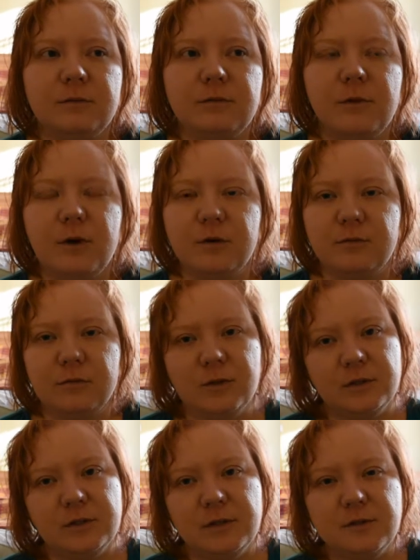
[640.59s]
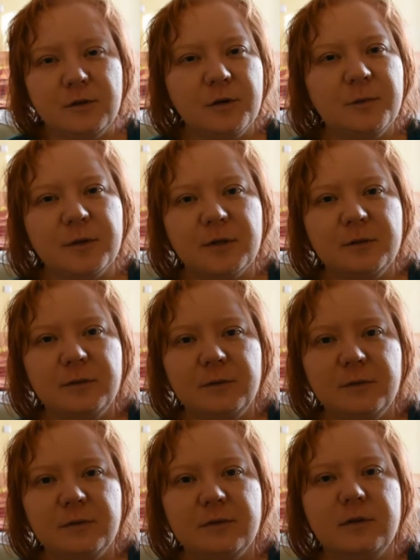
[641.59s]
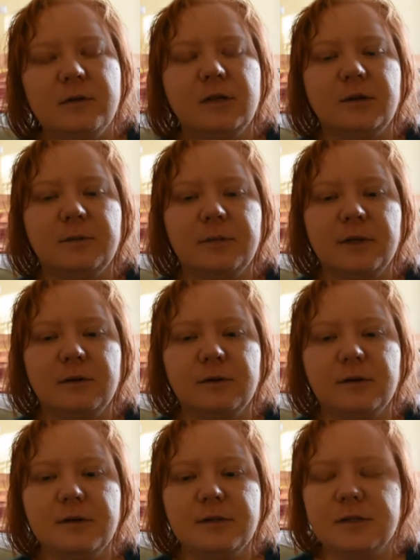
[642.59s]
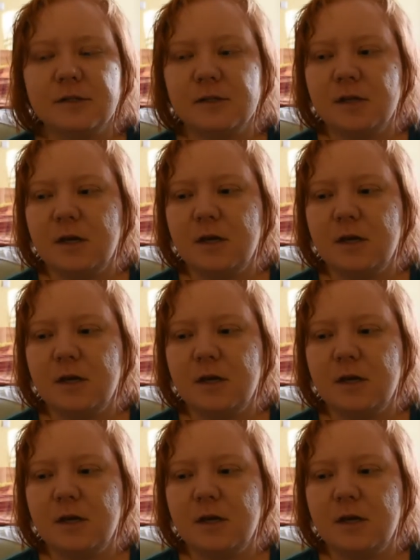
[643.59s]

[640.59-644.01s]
for what is normal, because